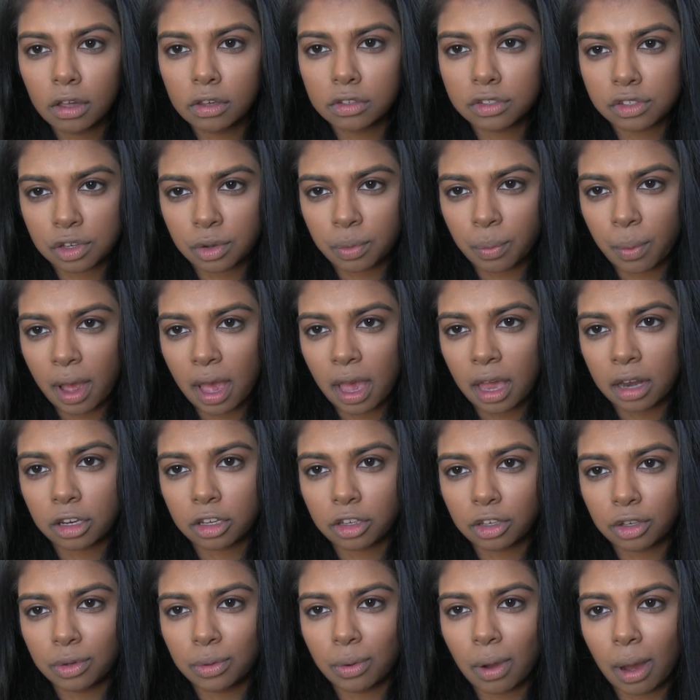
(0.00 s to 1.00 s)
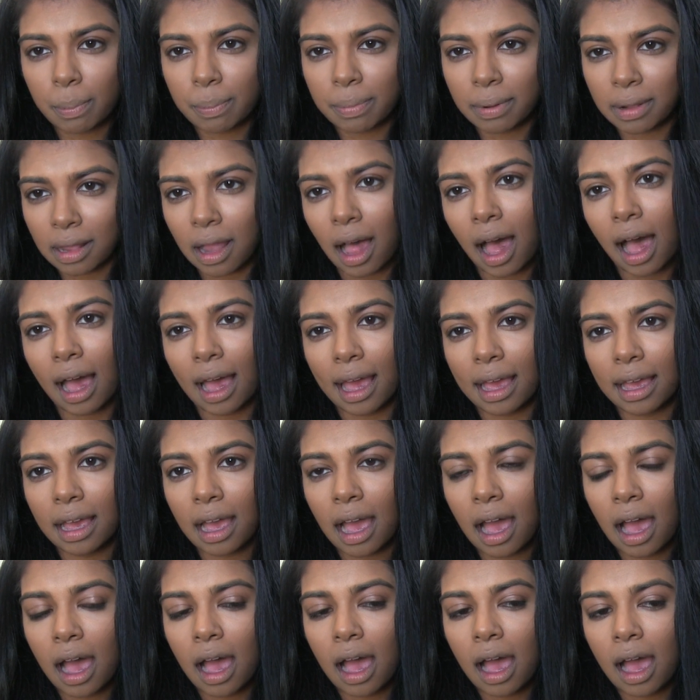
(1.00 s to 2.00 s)
So when you
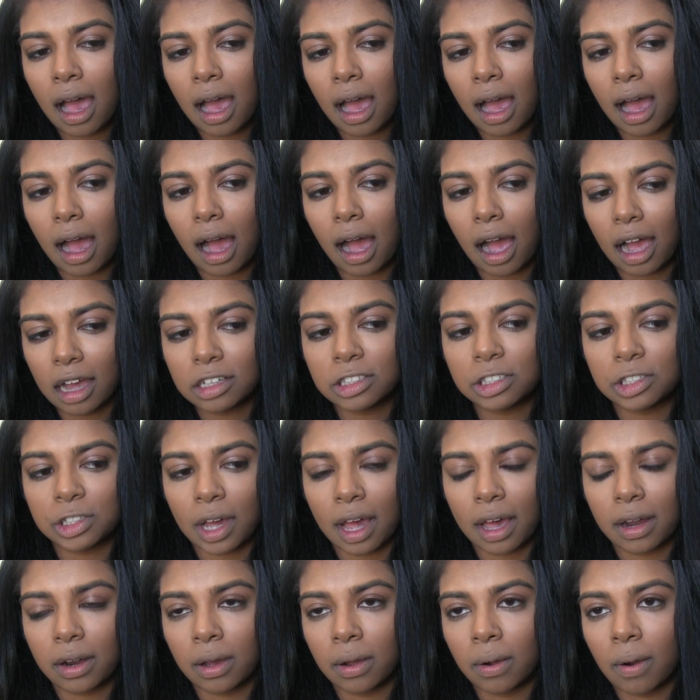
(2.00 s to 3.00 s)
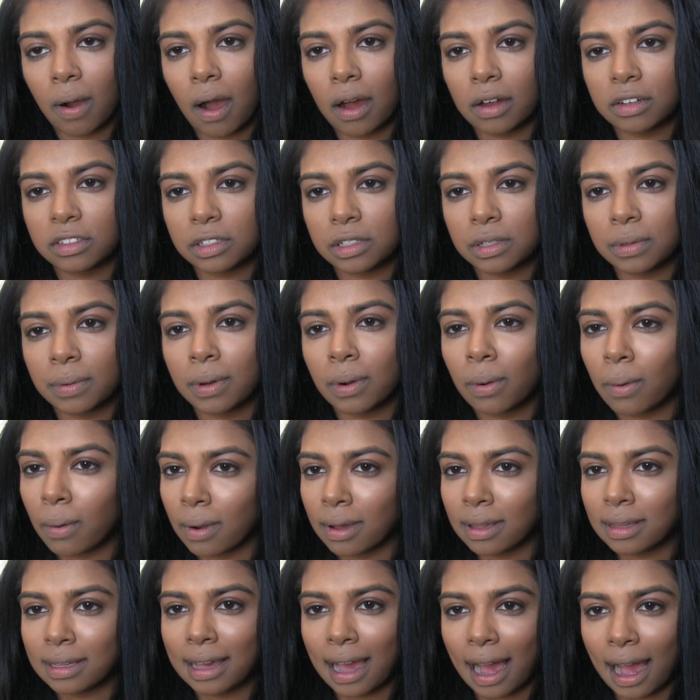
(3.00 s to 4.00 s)
apply eyeshadow onto an
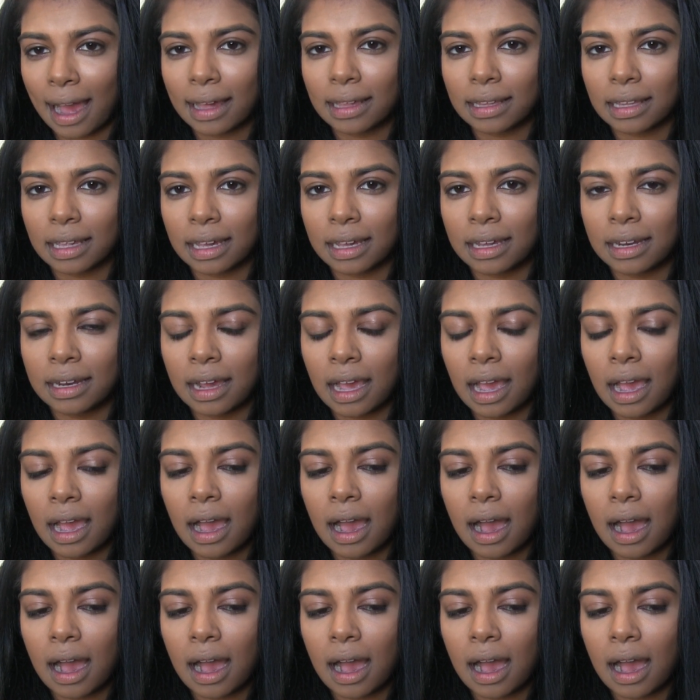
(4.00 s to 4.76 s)
oily eyelid,